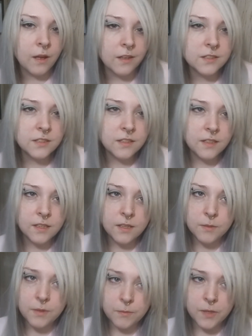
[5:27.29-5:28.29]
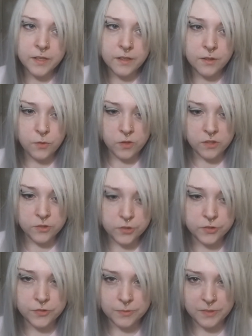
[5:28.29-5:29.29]
I'm actually thinking about making a new
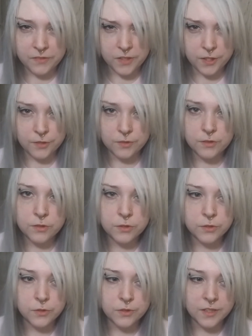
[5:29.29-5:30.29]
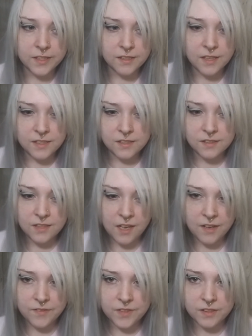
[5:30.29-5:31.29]
intro for my videos too. Like I just
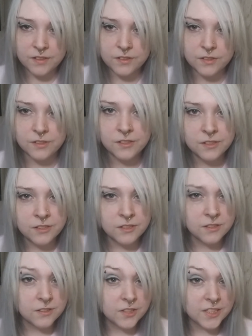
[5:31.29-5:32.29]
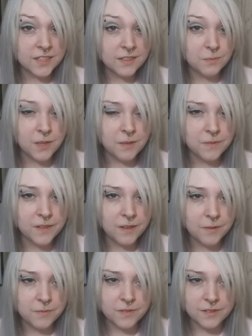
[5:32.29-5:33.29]
have the little screen that pops
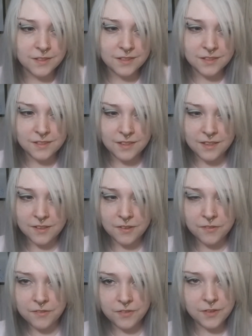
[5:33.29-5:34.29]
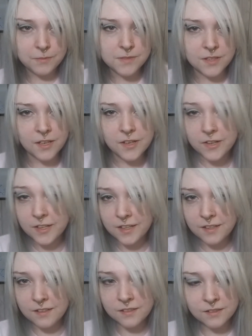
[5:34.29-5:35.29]
up. This is like a Vape
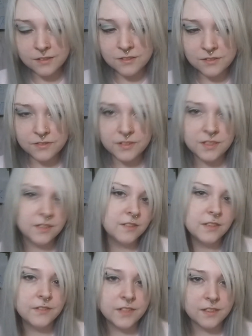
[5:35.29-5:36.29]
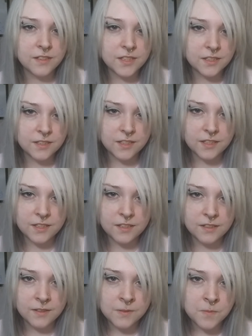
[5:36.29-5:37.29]
Diary, new video every
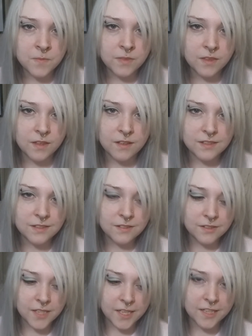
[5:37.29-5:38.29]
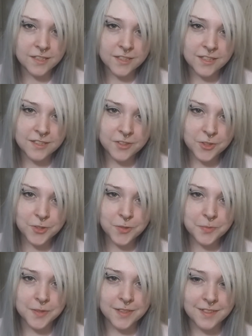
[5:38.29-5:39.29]
Thursday. It has a little character I
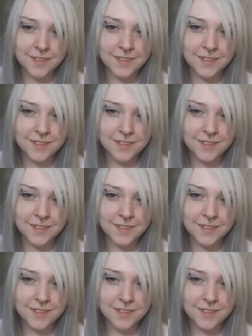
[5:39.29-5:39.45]
drew, but